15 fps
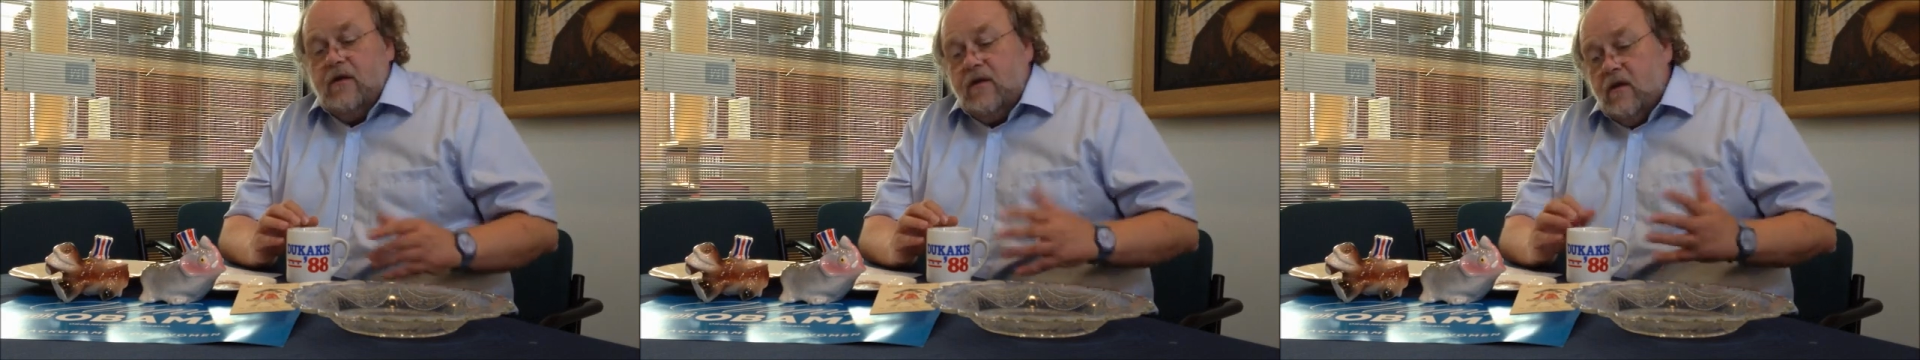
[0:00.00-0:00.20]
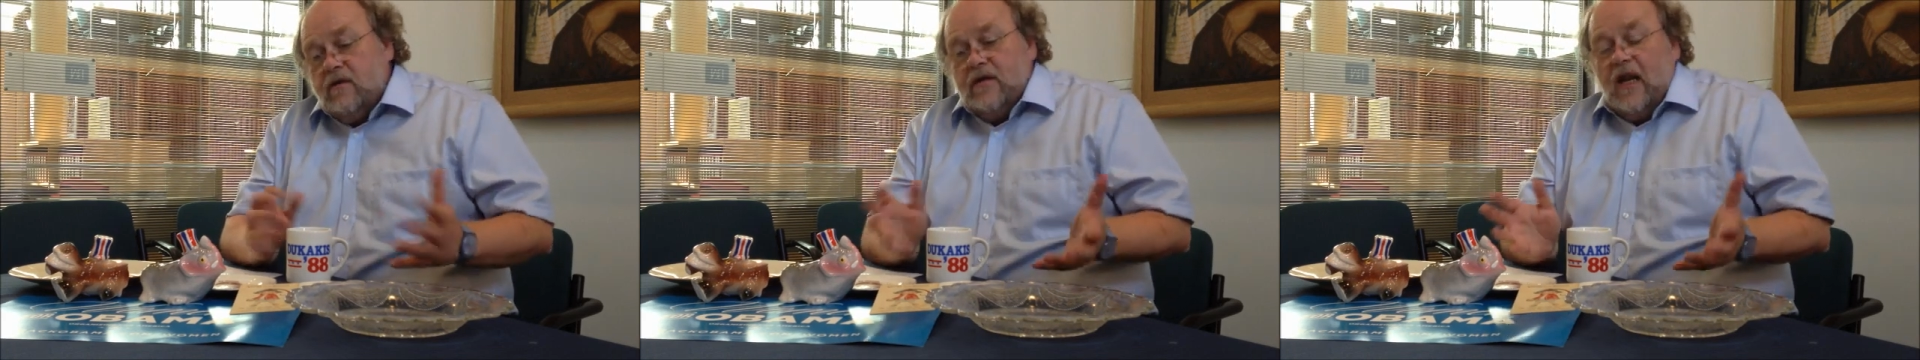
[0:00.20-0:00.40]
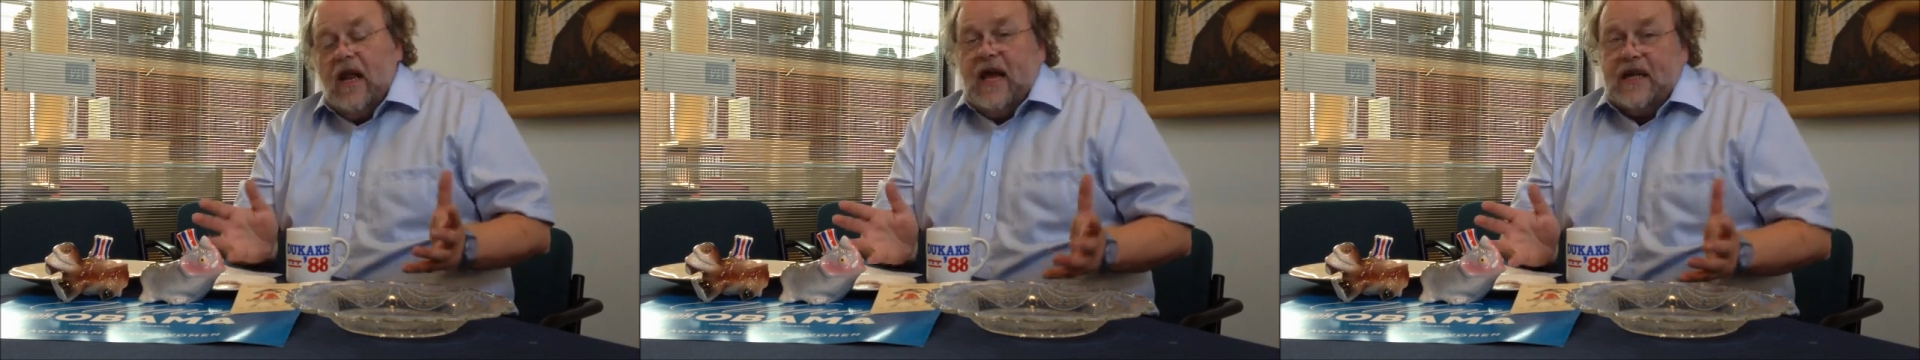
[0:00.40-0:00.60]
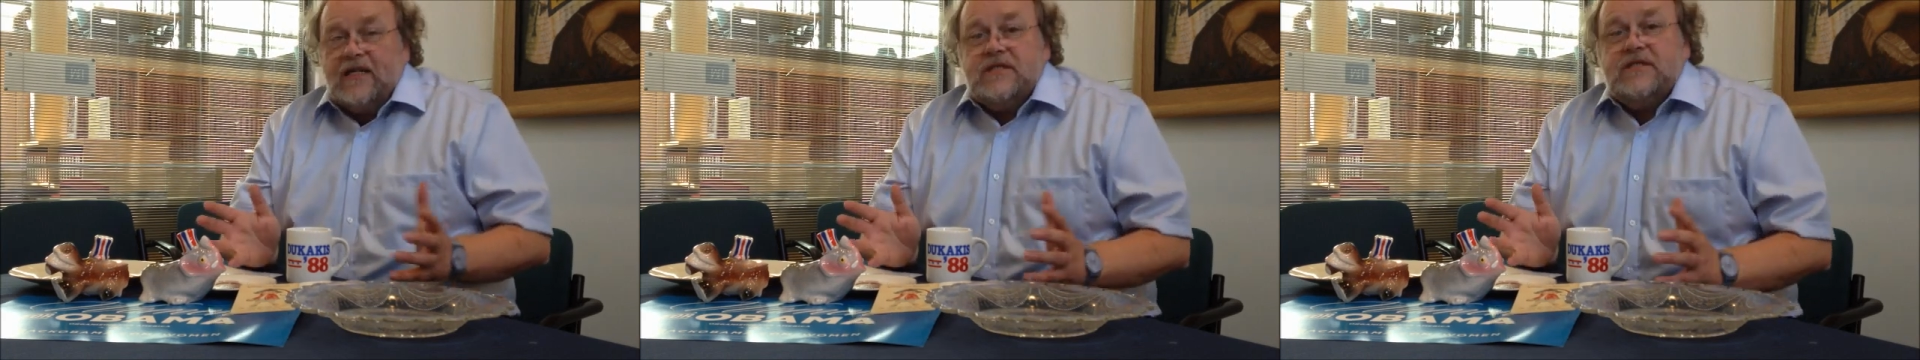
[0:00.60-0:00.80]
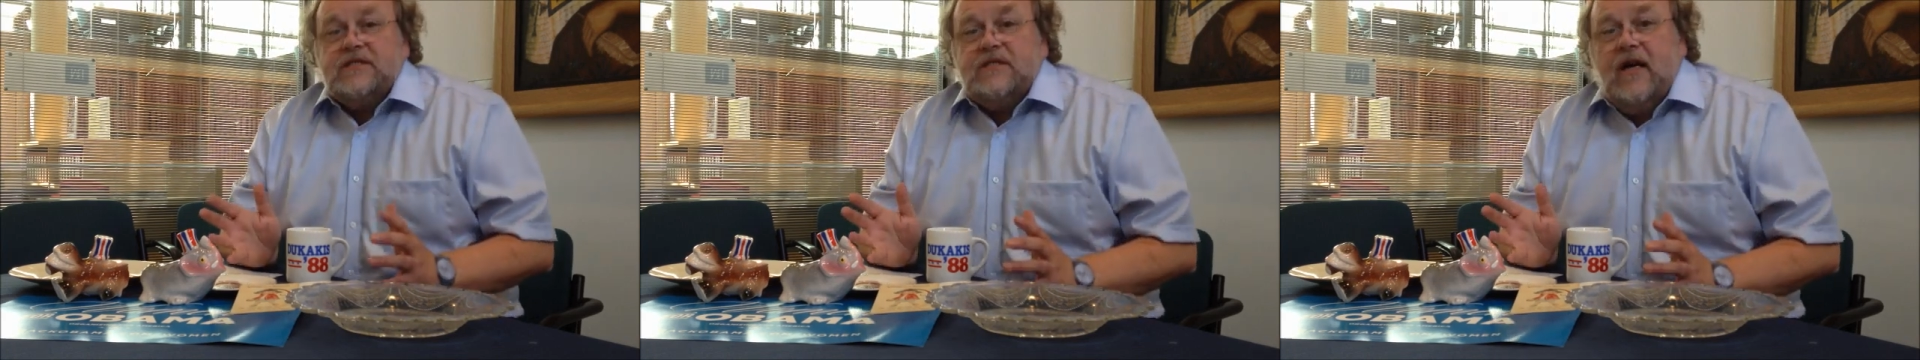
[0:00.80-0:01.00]

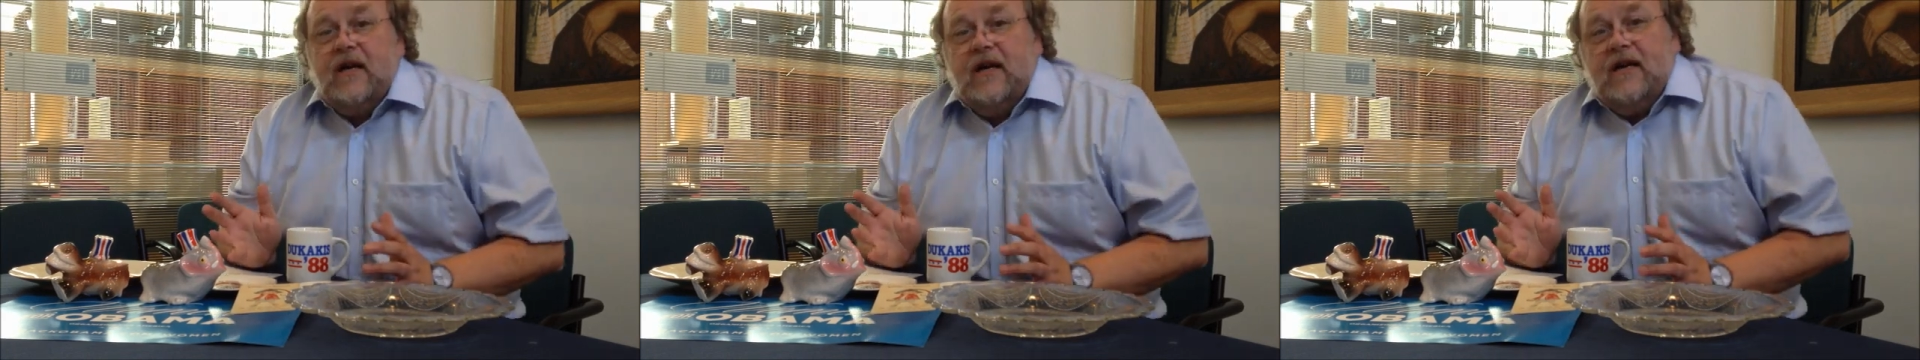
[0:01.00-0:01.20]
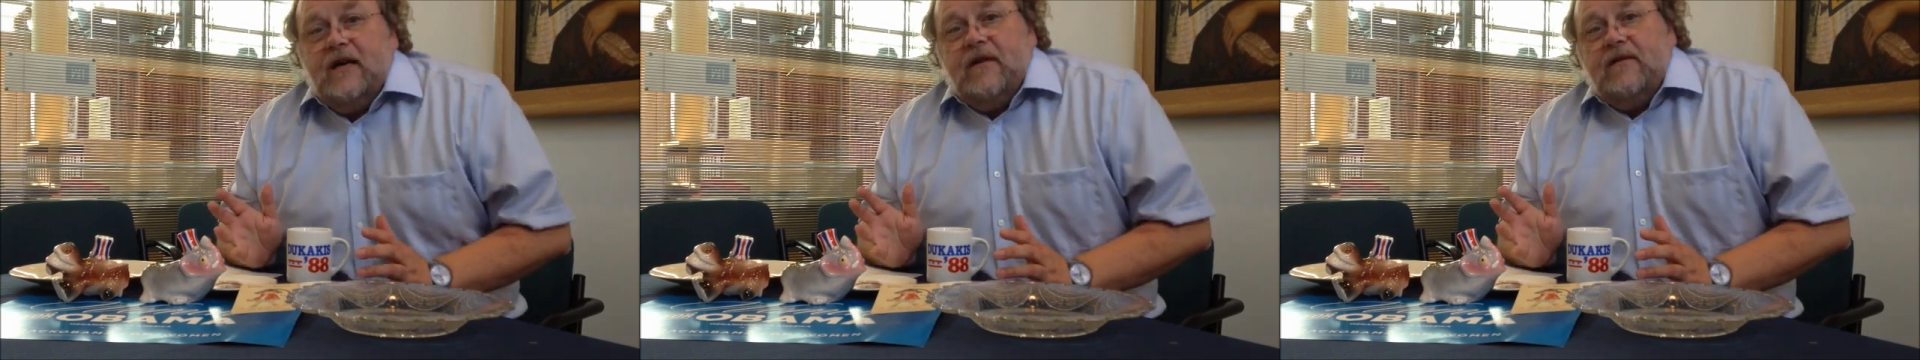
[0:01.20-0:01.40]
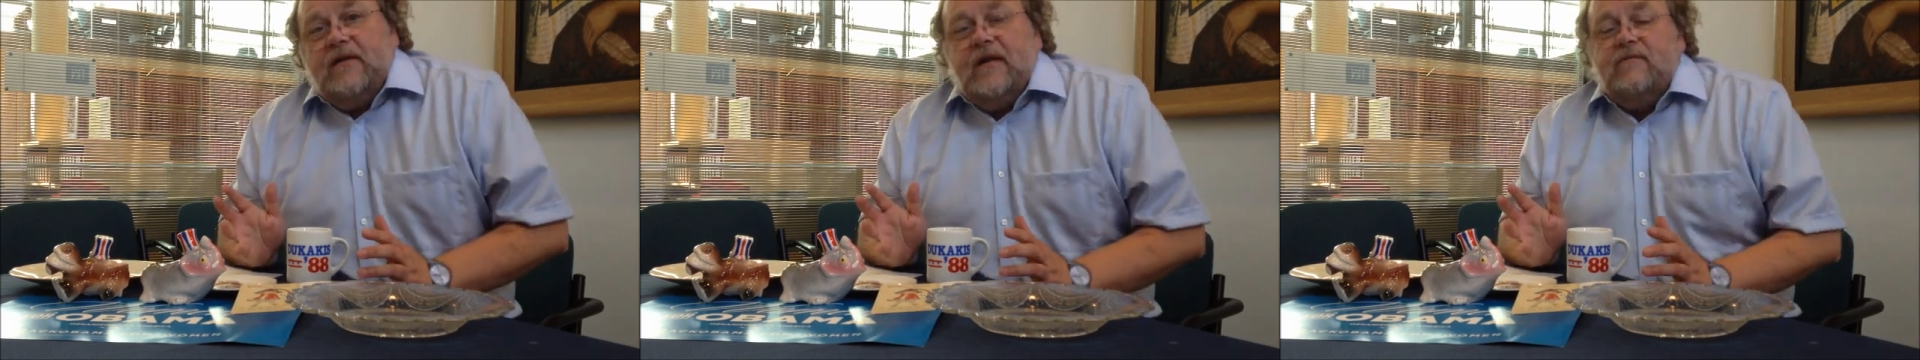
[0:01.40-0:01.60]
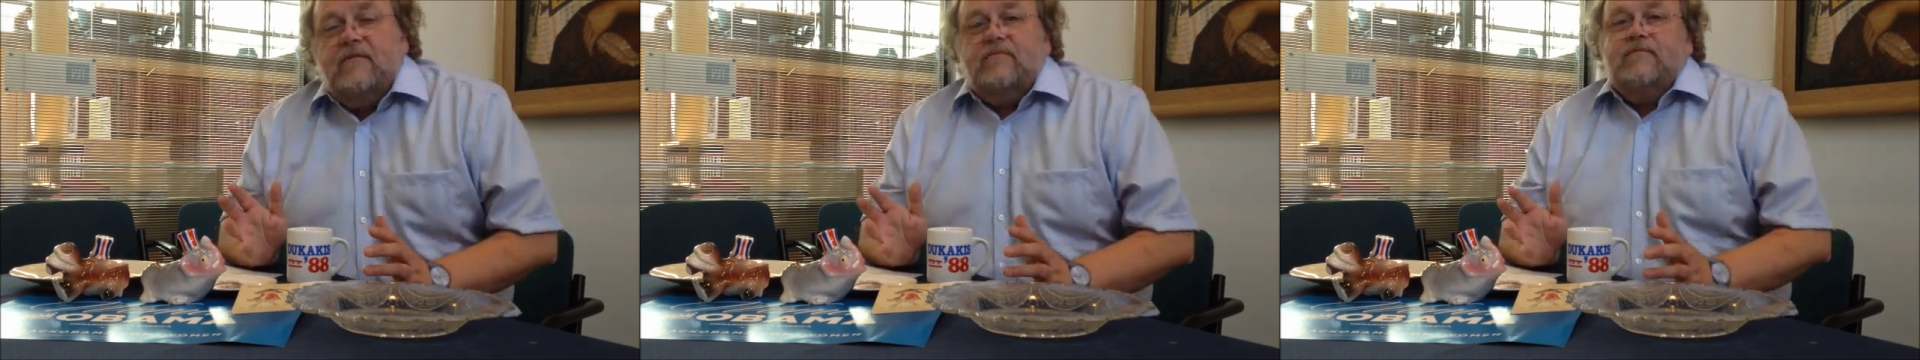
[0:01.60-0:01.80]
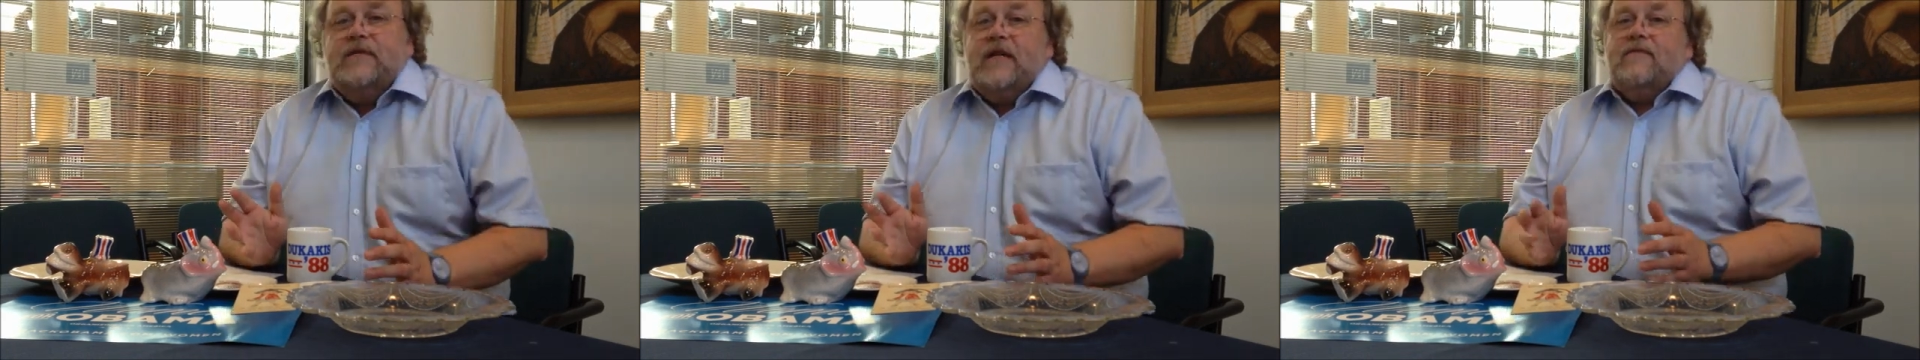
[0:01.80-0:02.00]
Nonetheless, they
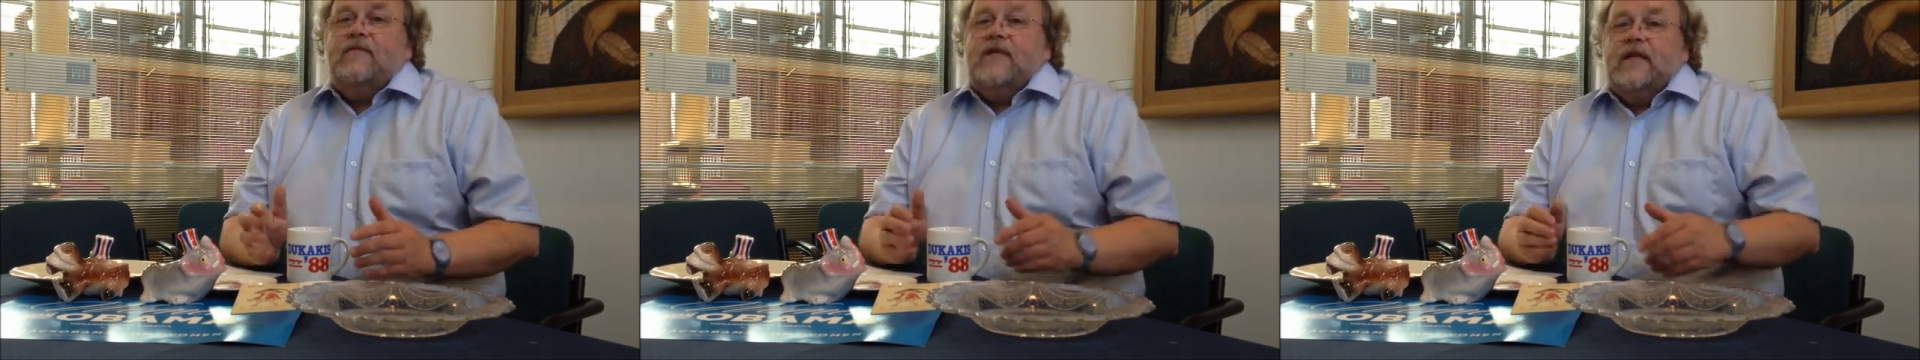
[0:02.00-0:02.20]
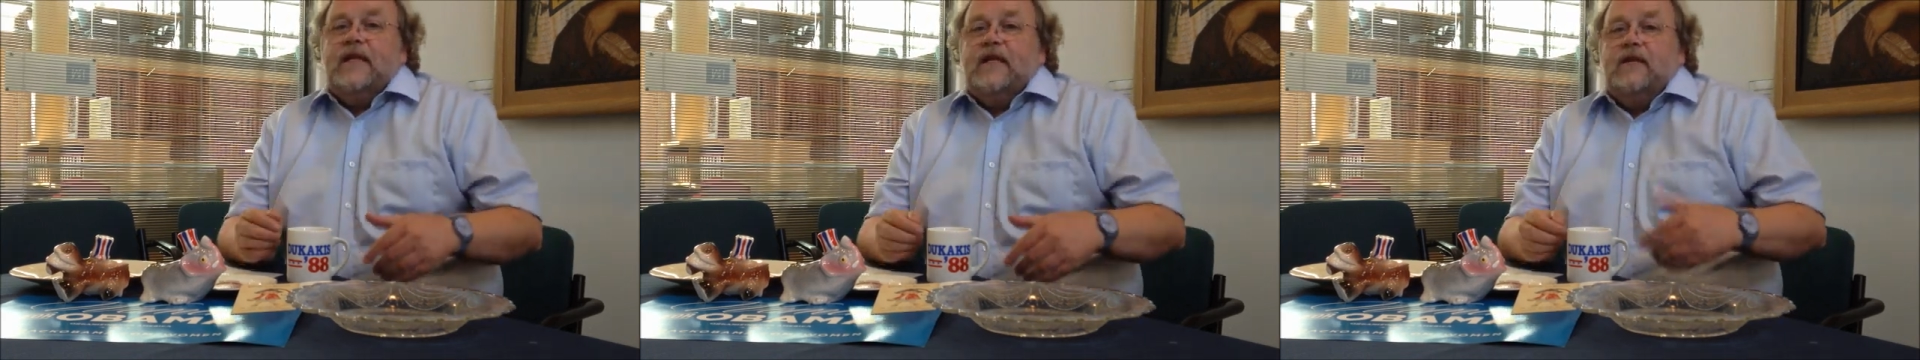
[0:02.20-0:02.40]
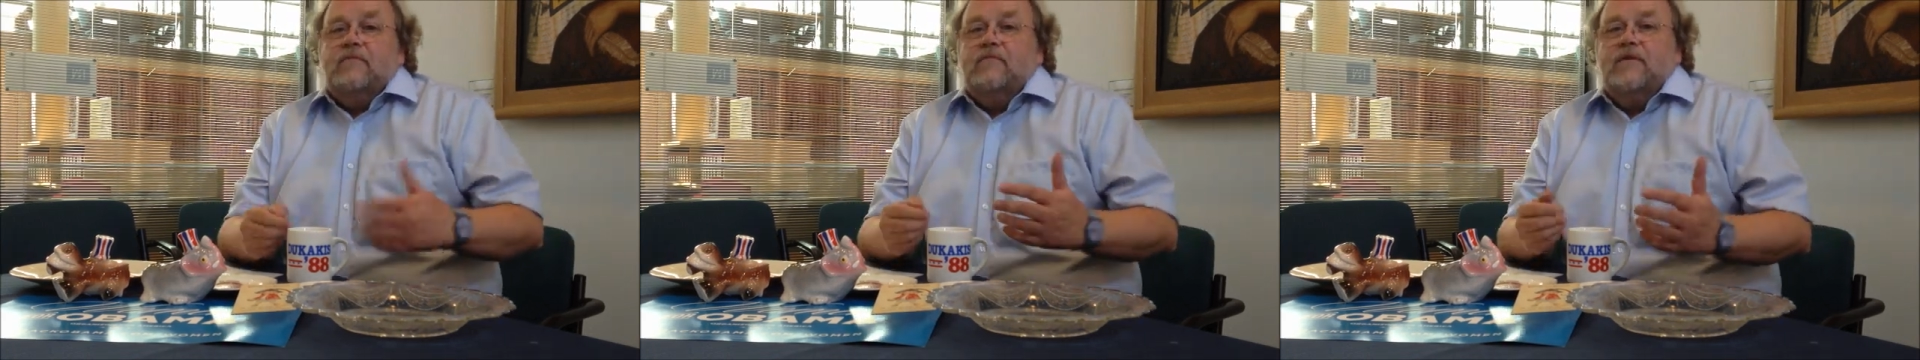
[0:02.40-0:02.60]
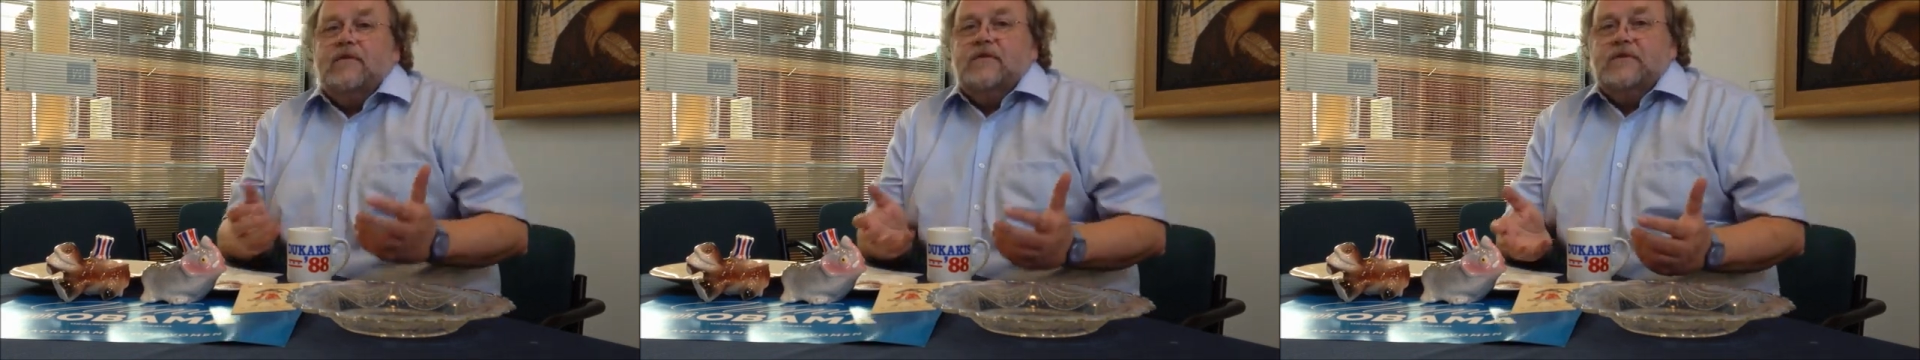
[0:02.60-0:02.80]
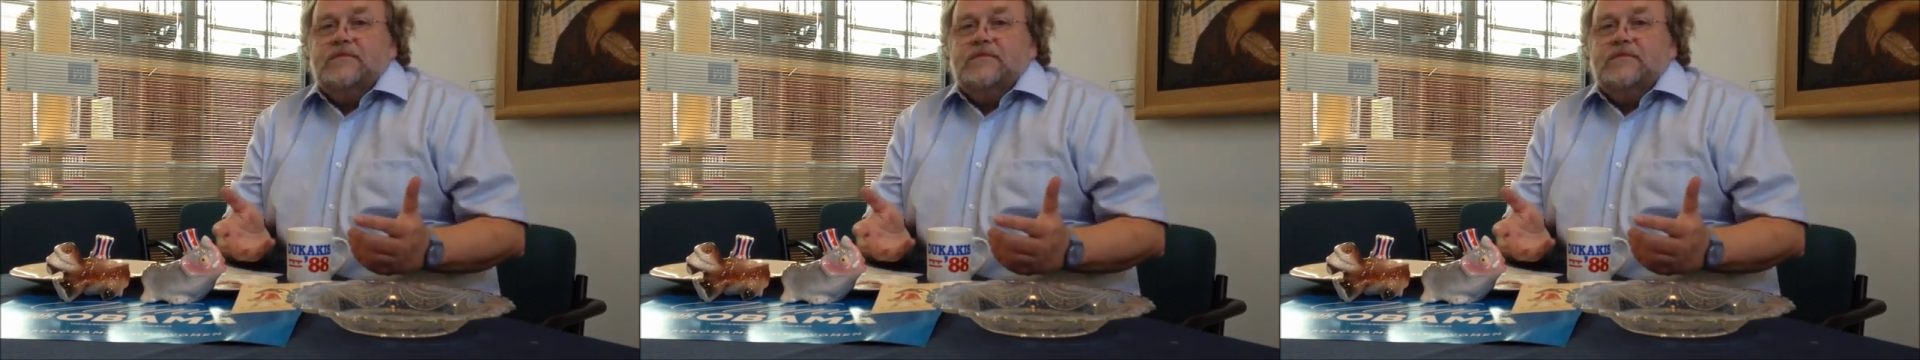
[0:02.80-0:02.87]
were definitely